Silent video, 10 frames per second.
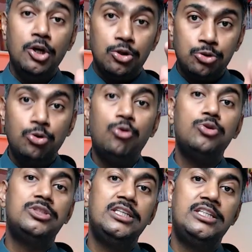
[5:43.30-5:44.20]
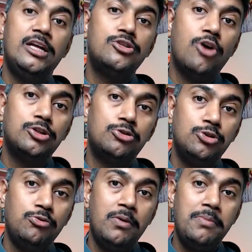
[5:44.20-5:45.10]
Those details also you
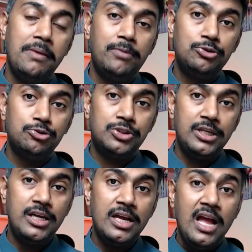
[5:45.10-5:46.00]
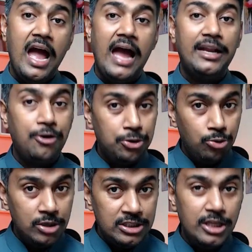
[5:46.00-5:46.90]
will be able to see, and not only
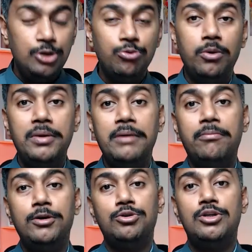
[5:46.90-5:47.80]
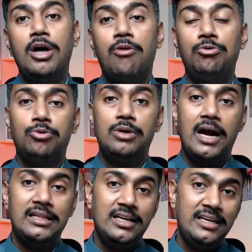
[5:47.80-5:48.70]
see, you will be able to download
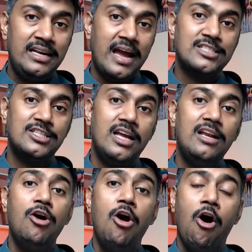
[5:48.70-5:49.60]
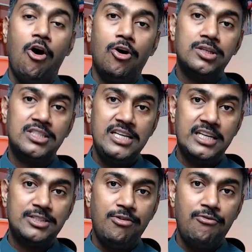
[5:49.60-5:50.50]
either in Excel or
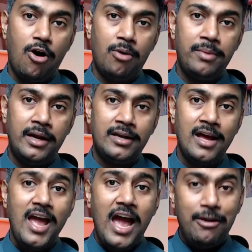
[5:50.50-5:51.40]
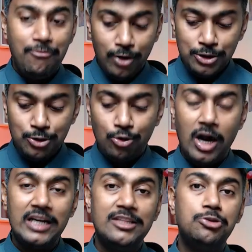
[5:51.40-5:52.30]
CSV format. And once you
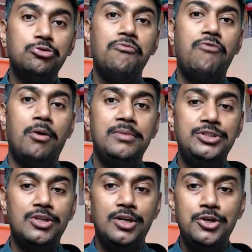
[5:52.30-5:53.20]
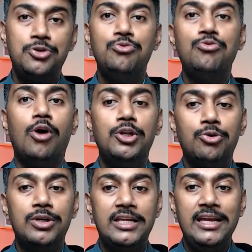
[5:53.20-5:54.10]
get those information, you or your
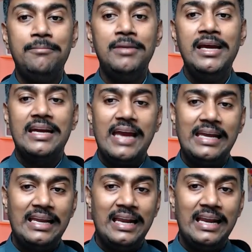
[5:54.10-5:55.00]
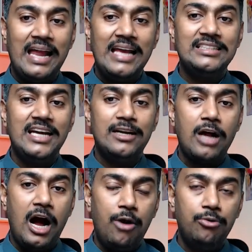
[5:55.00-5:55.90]
team can analyze that
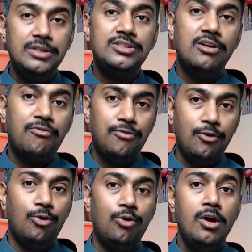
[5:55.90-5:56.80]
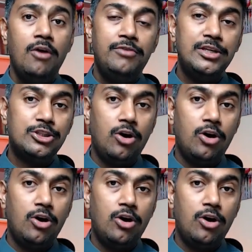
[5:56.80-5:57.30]
how is the flow, which